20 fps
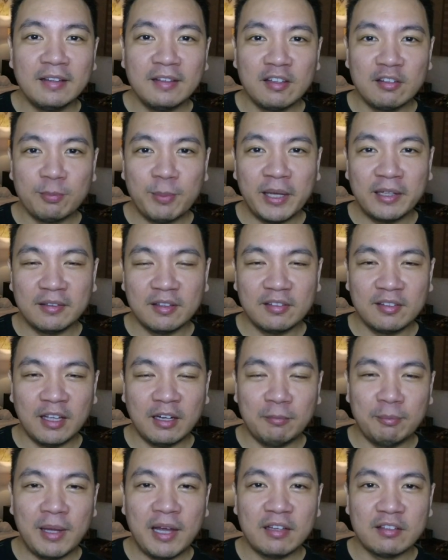And despite the
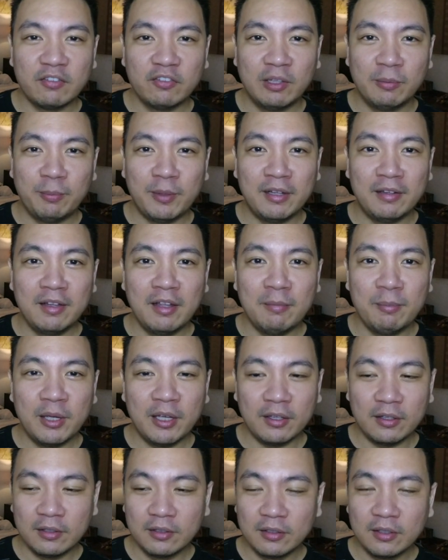setbacks of the
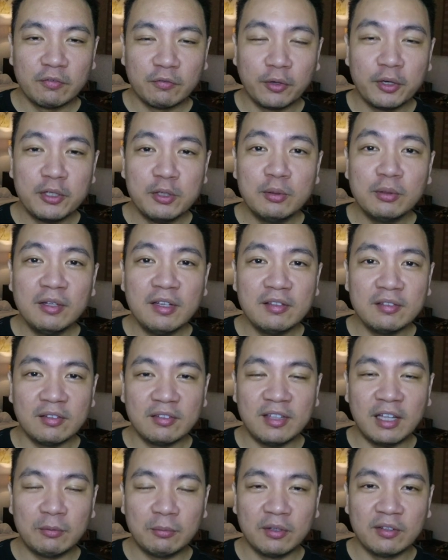pandemic, for new
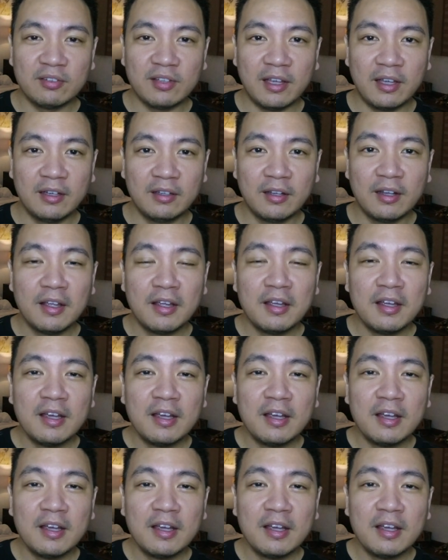leases that were signed,